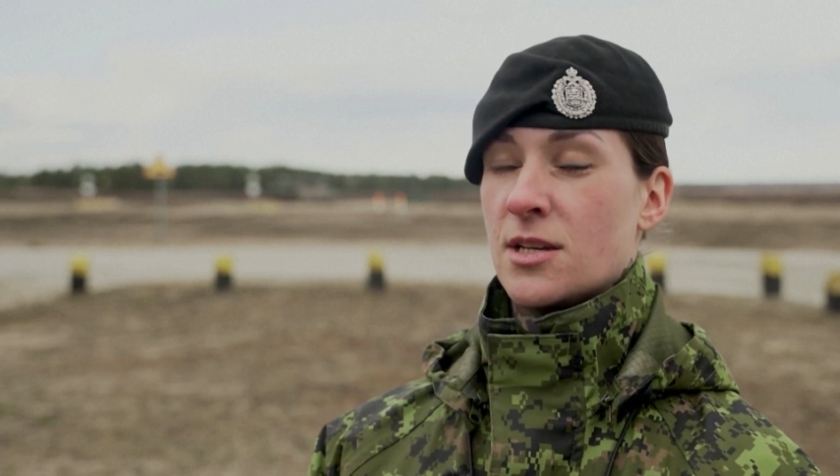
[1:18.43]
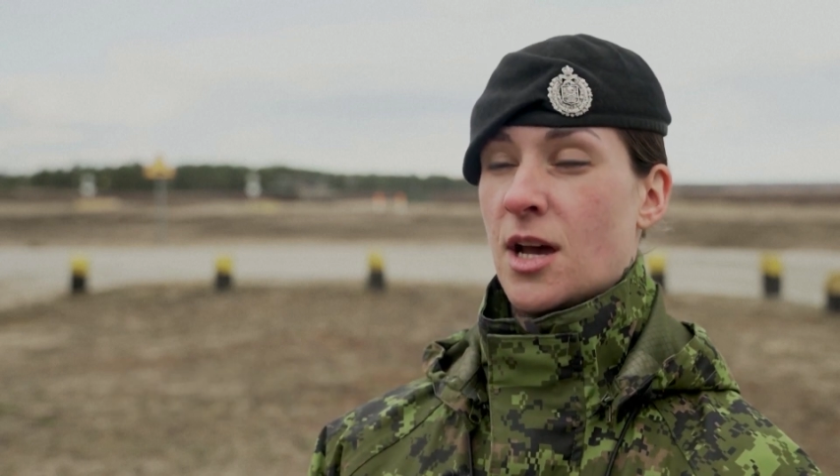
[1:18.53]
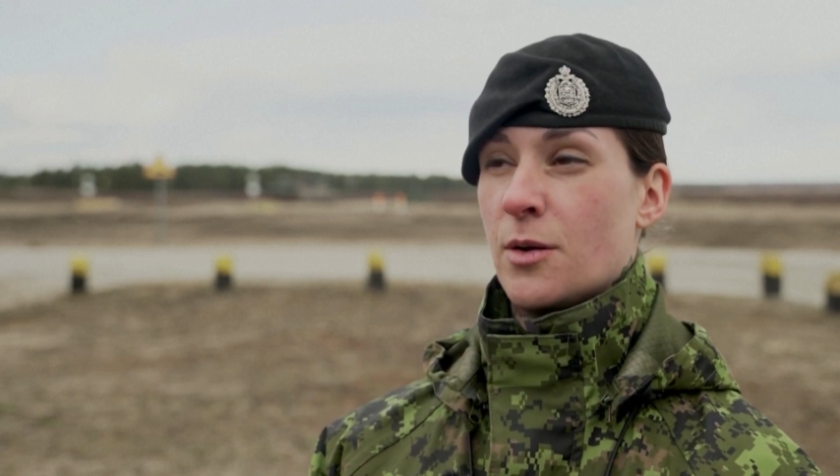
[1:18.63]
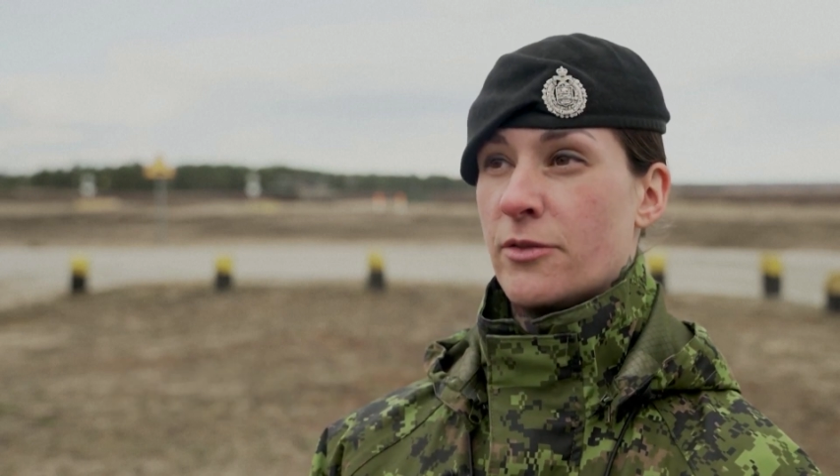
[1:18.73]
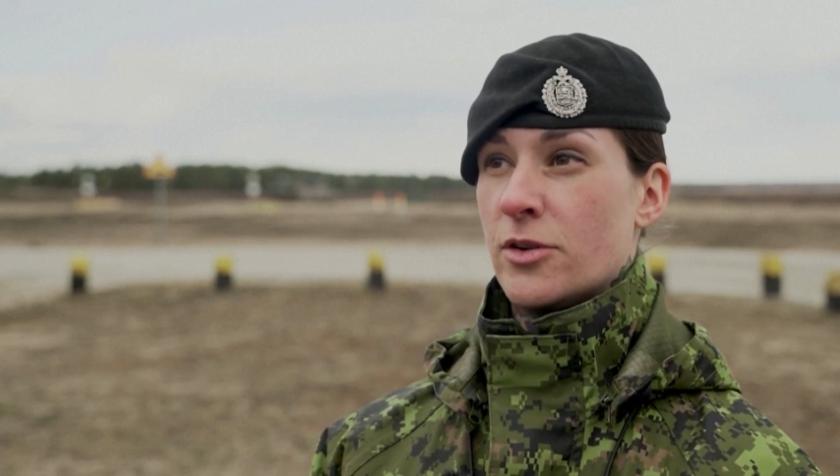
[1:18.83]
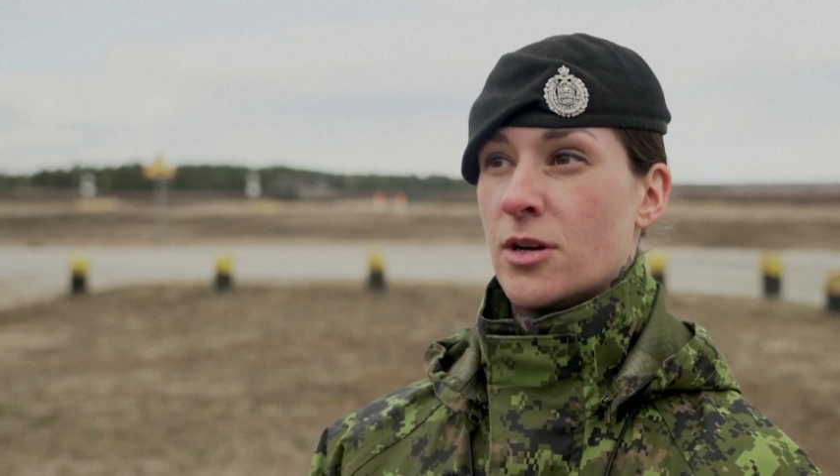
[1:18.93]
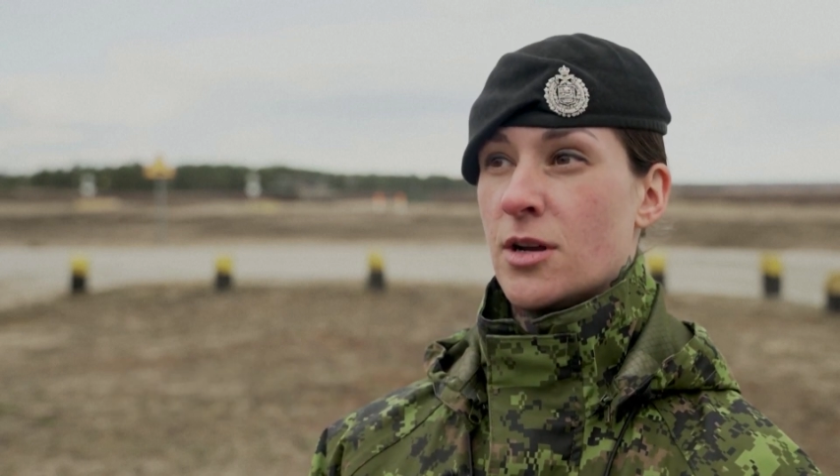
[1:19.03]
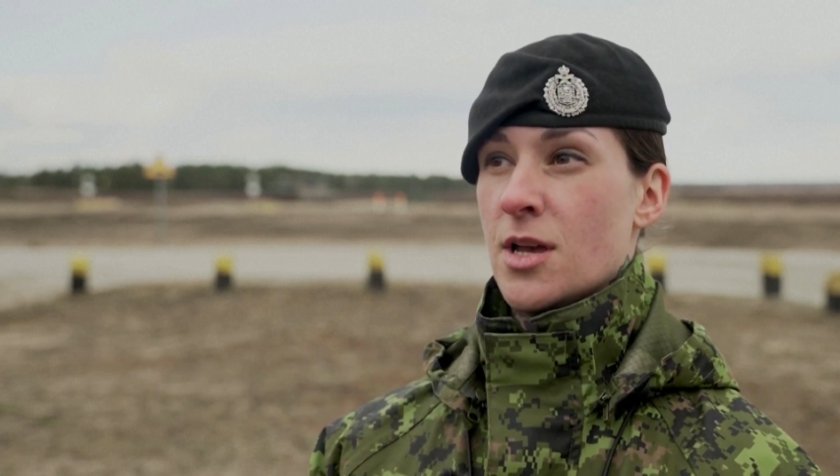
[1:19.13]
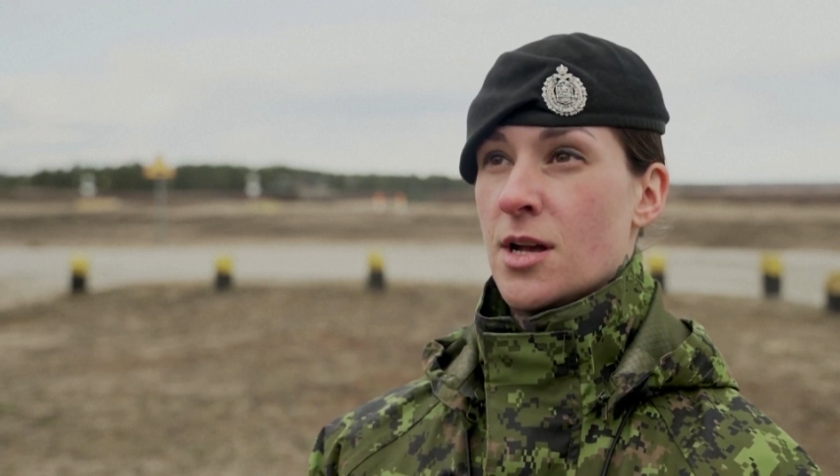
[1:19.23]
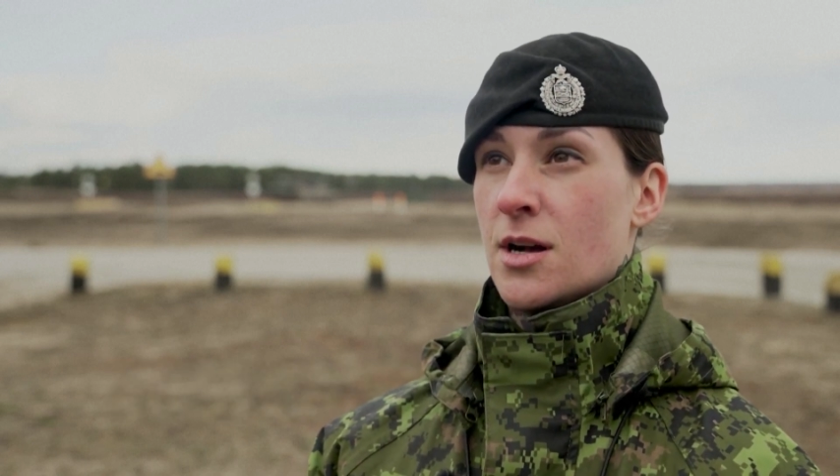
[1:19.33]
However,
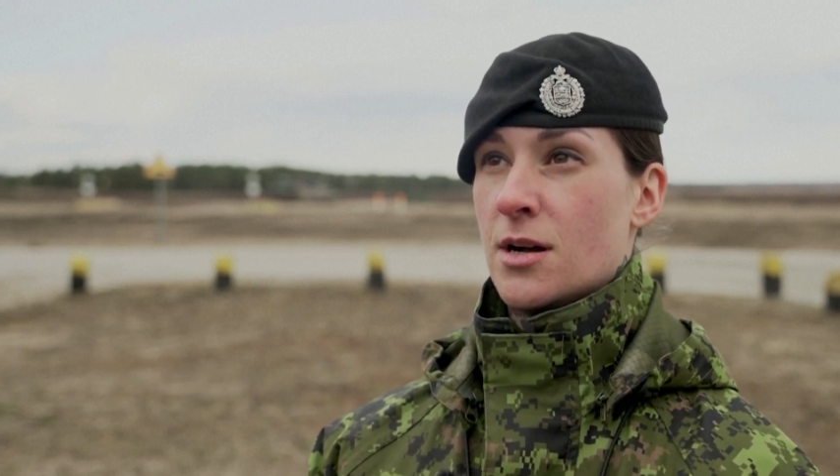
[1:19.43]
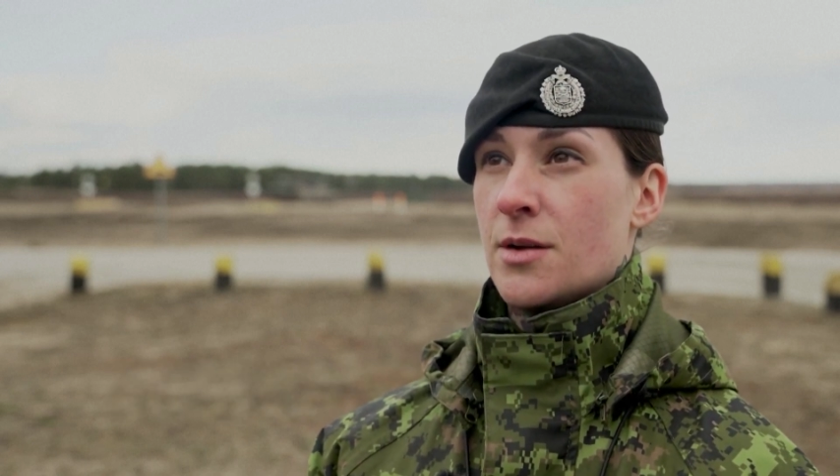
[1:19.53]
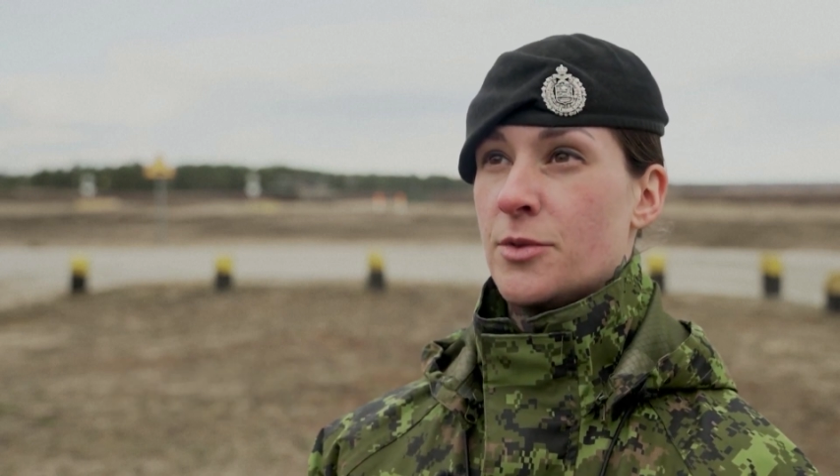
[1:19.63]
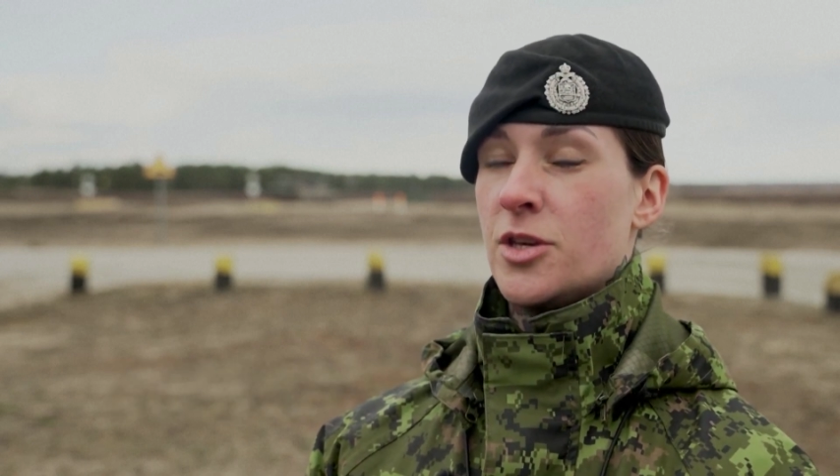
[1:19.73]
um,